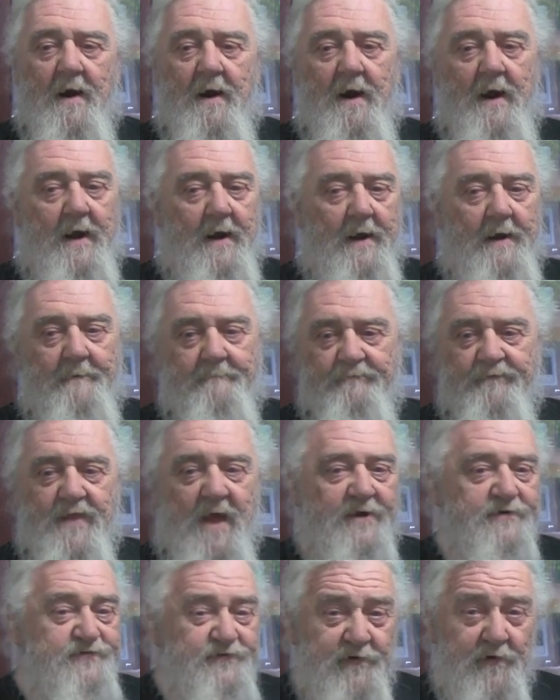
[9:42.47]
Uh,
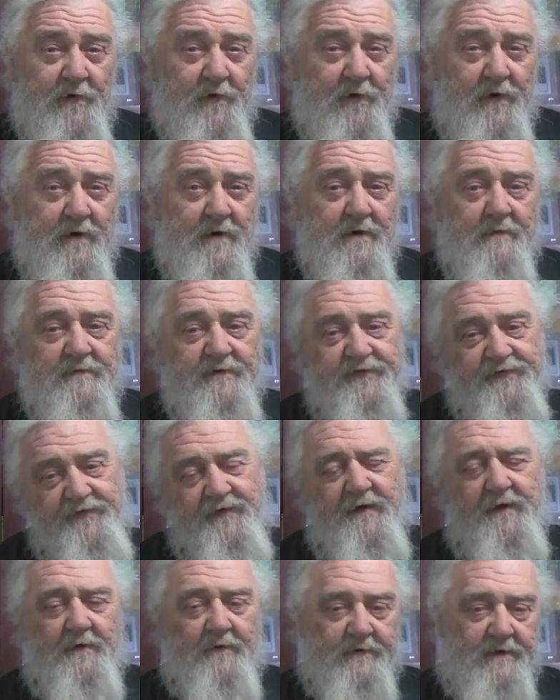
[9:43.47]
not sure, but
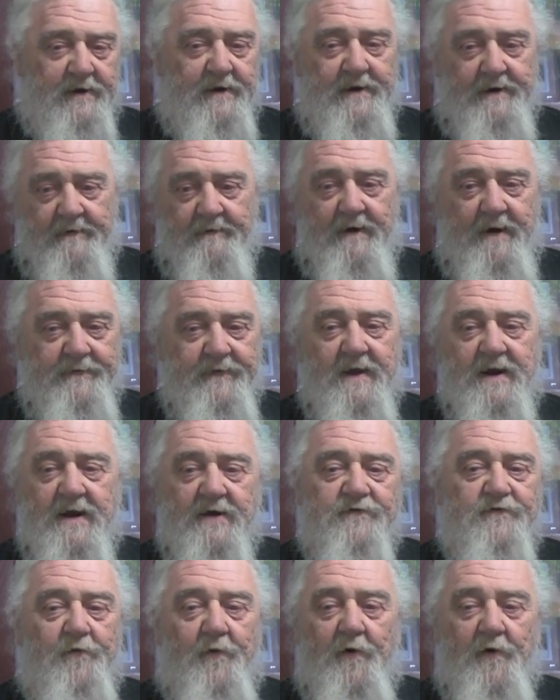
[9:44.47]
still, uh, I think
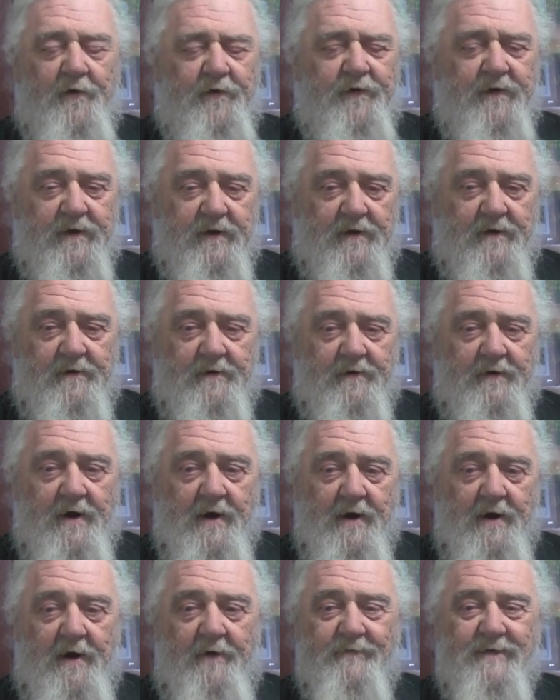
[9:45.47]
it's worthy uh,
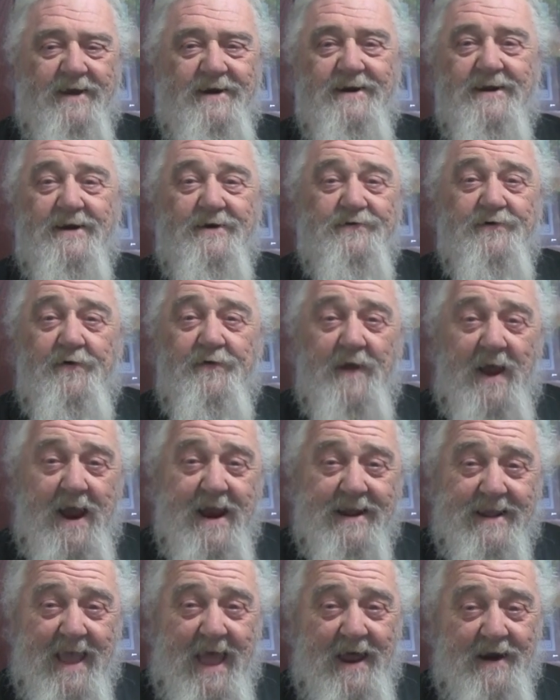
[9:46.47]
of getting into the
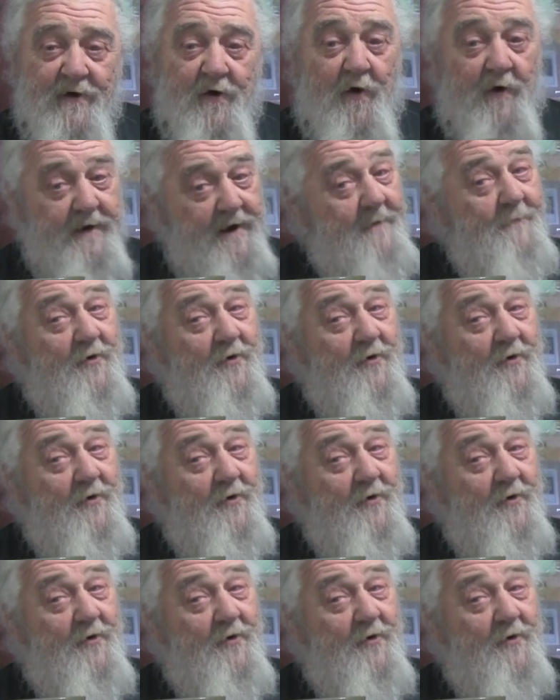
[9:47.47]
A category, and I'm